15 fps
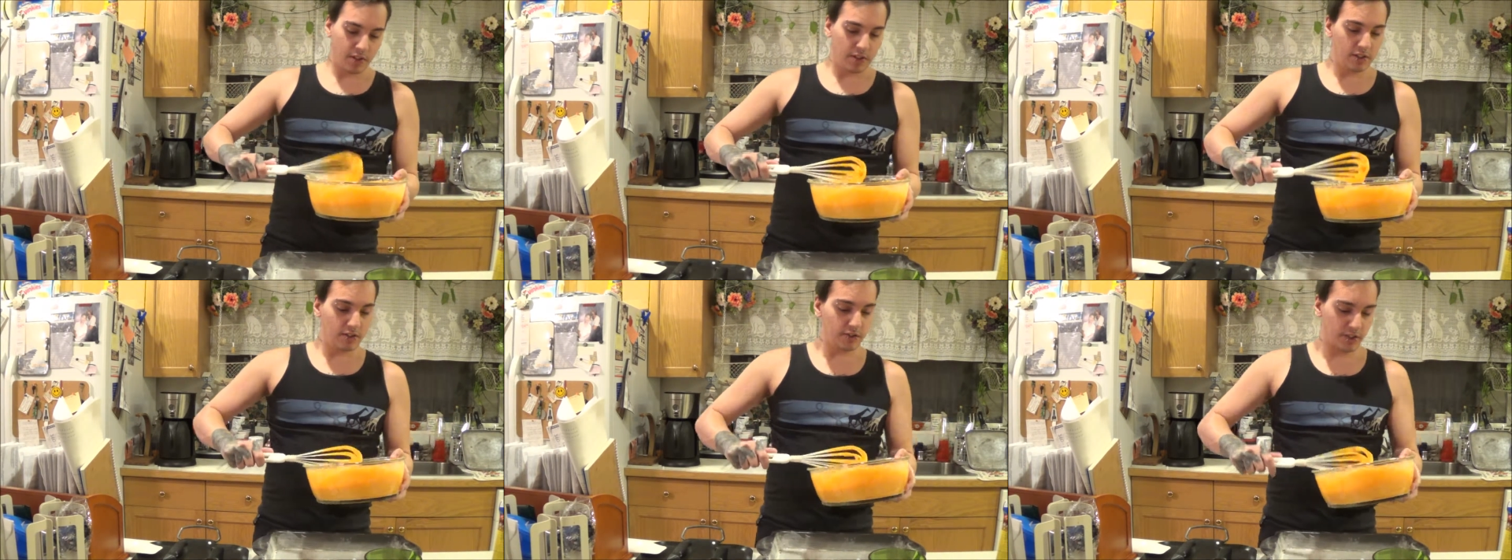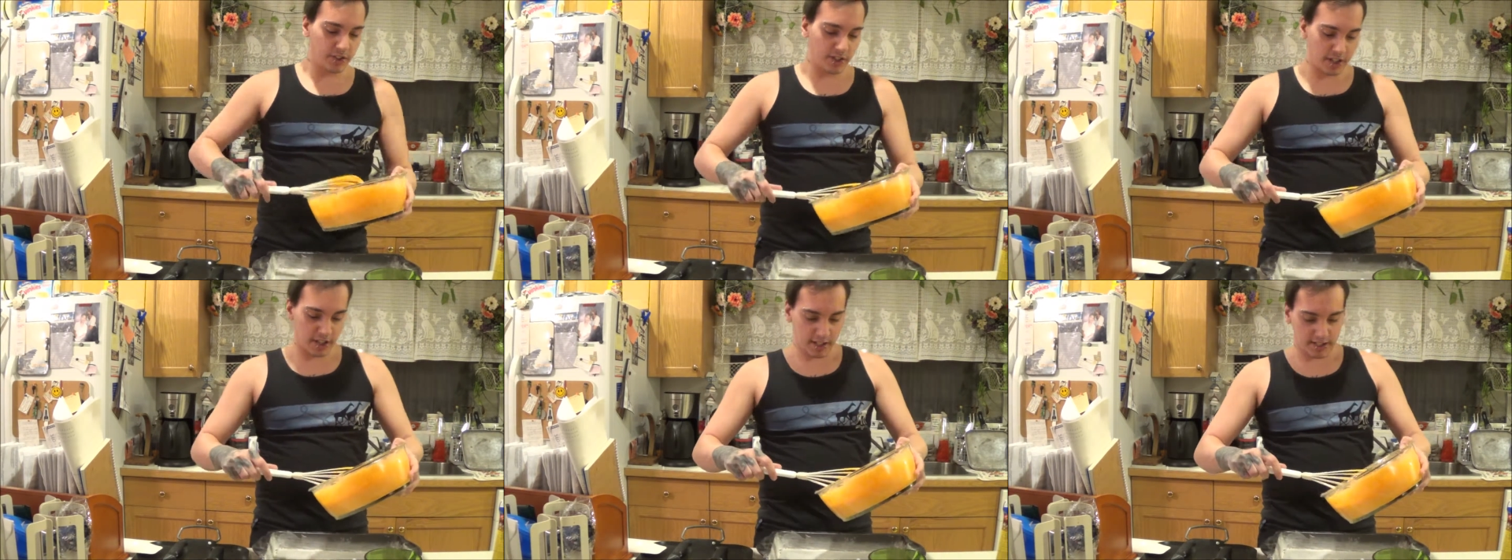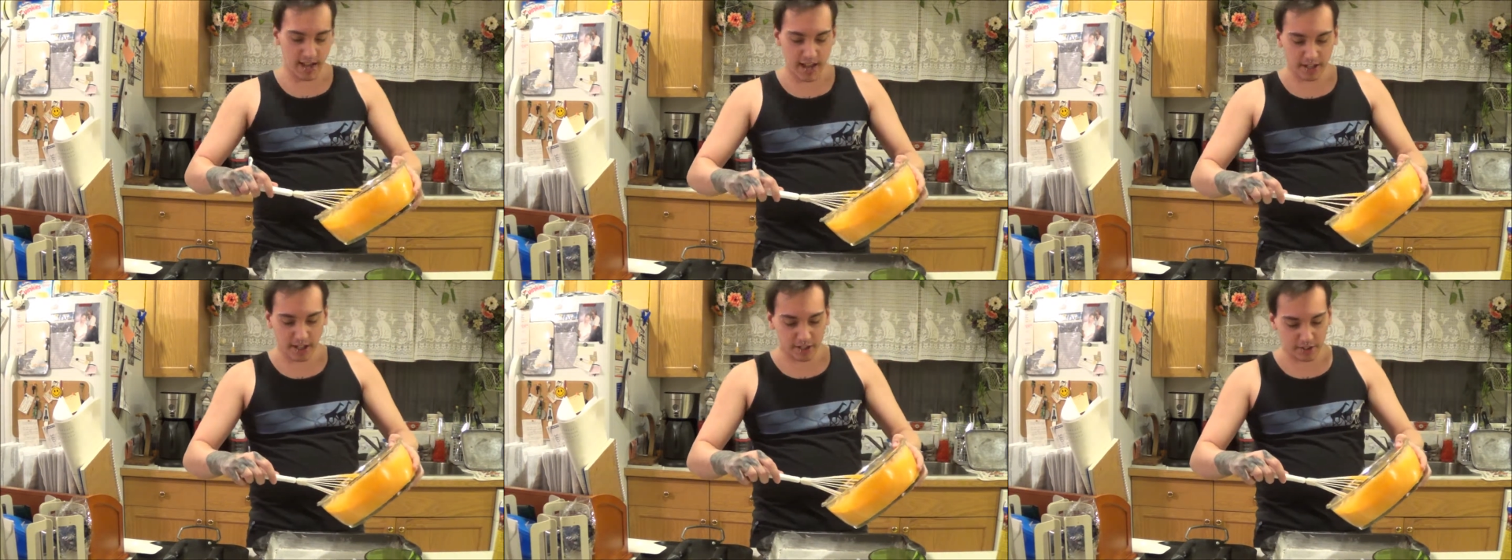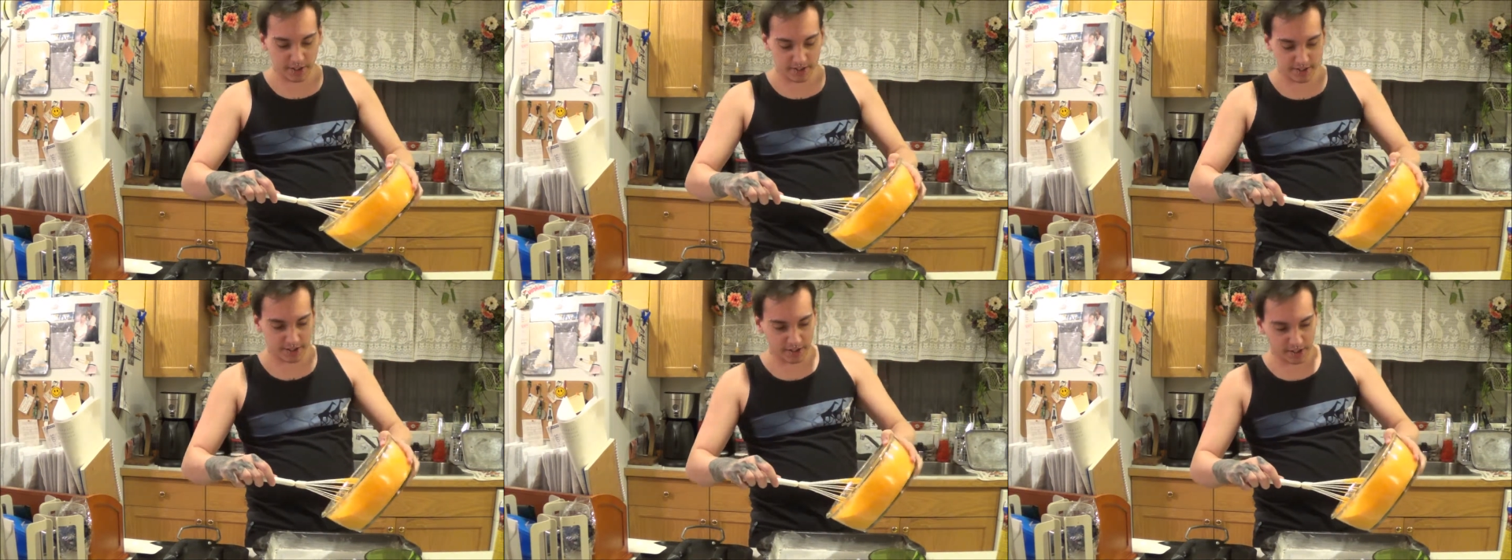So you're going to take all
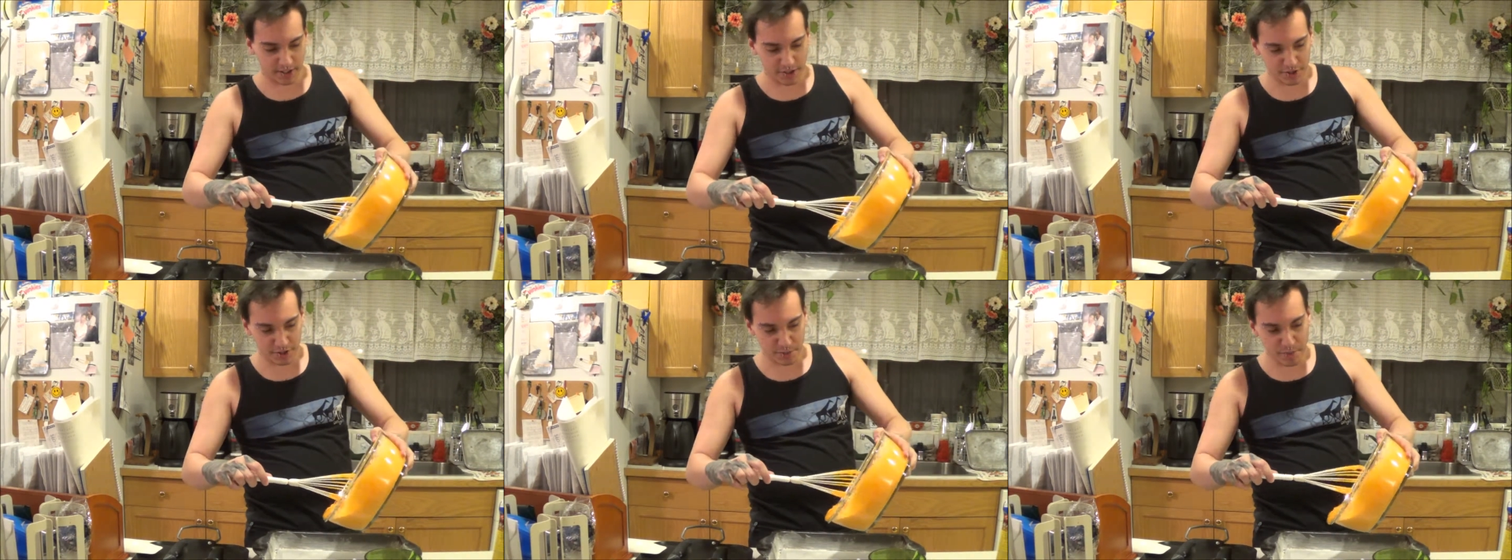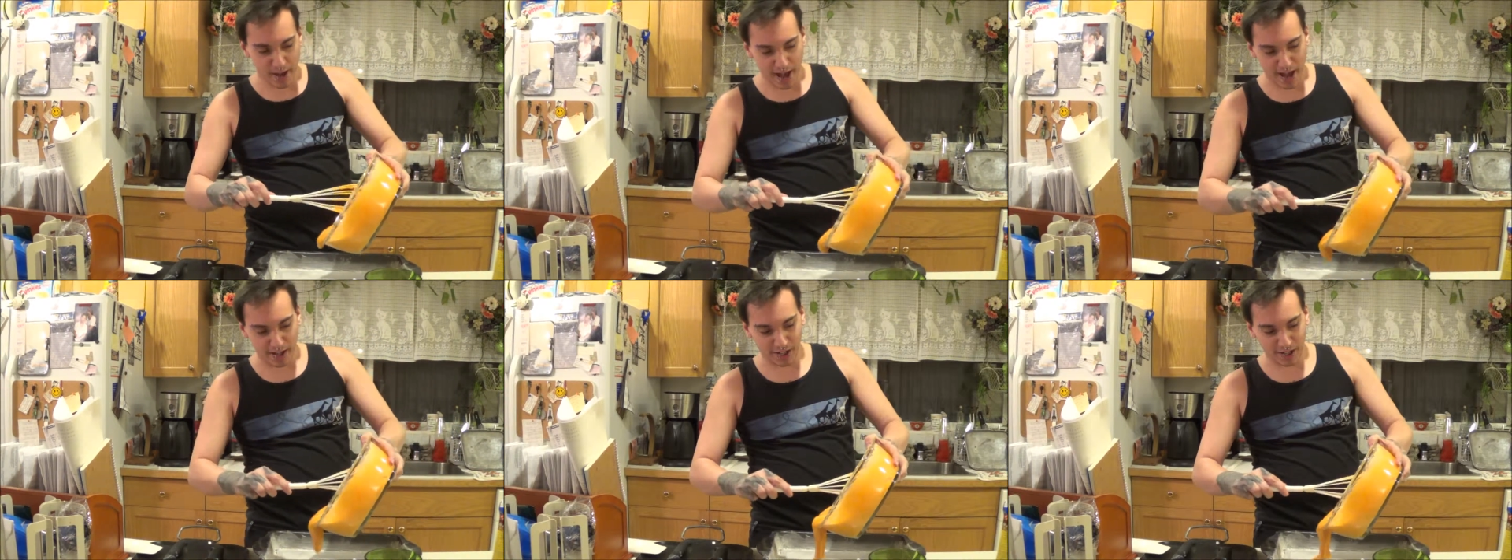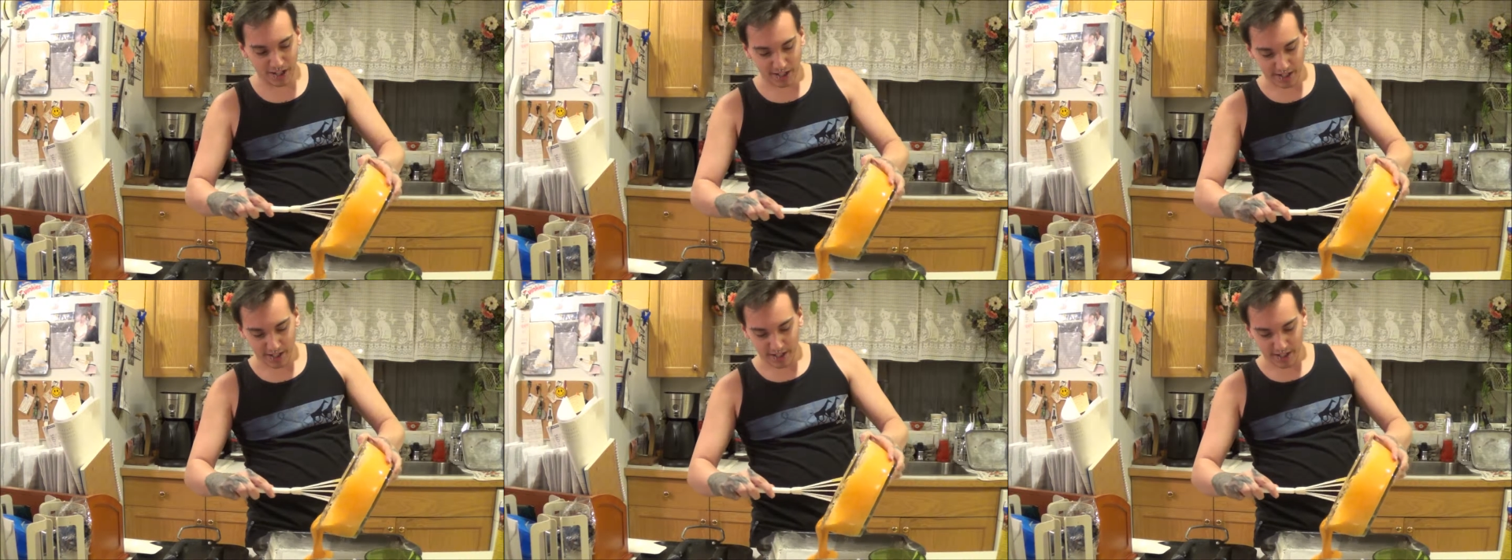this delicious batter